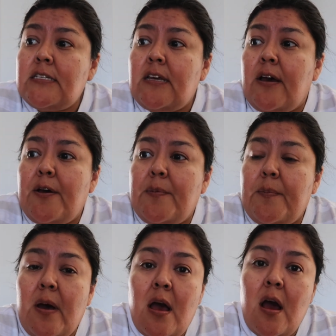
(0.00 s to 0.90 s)

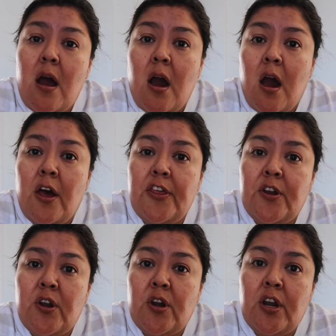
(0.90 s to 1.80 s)
some
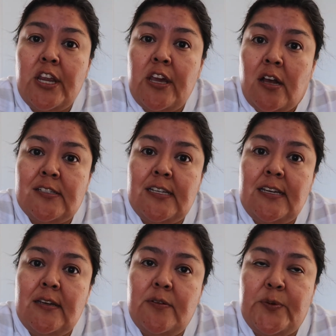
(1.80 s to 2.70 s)

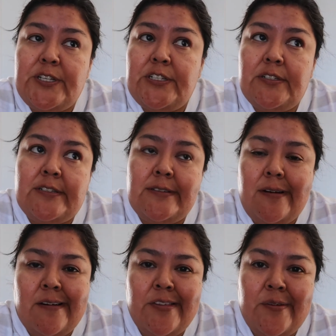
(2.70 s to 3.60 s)
arthritis, which is
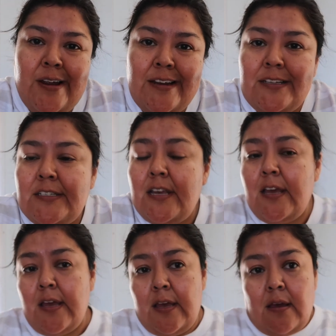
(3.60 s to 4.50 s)
arthritis.
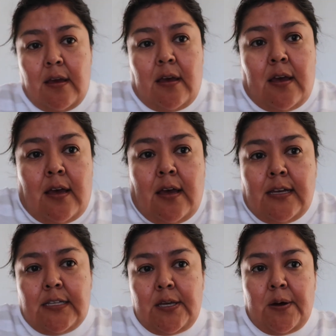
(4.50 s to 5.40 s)

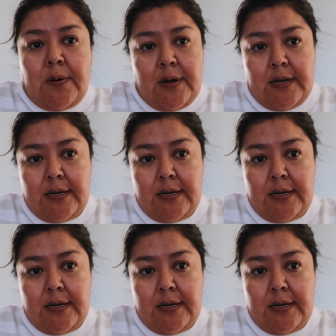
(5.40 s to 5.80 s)
So